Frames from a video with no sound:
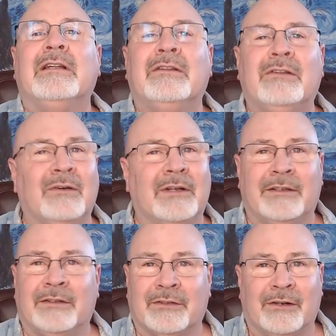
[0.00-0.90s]
don't
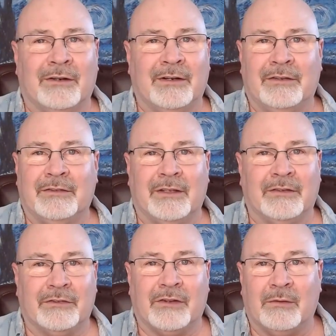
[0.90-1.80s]
get discouraged
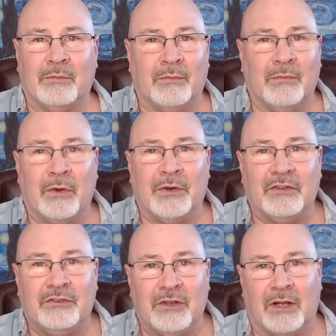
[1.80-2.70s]
and start
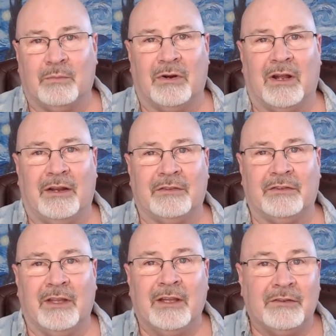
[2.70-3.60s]
promoting junk products